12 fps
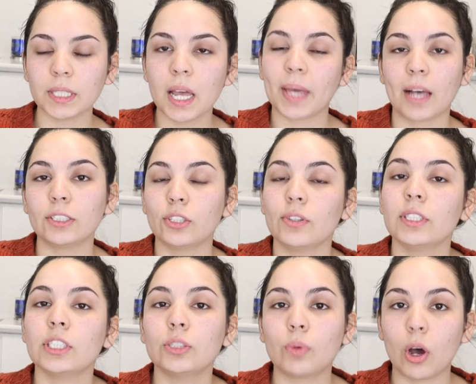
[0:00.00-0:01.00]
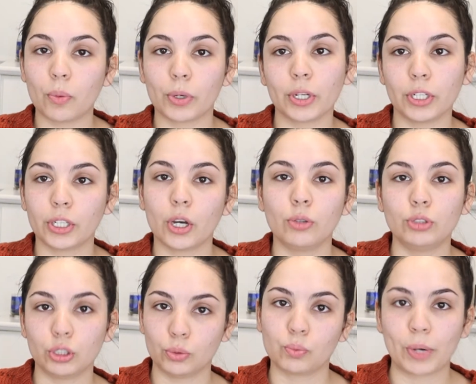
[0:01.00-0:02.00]
But yeah, so this is what we're gonna go
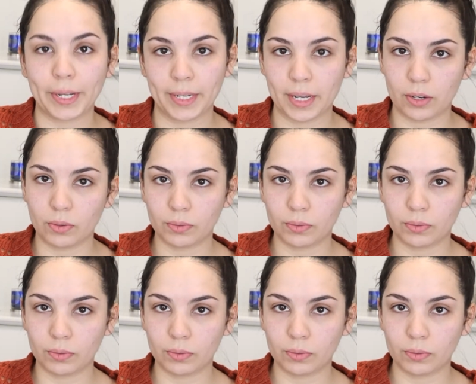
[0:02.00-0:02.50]
do right now.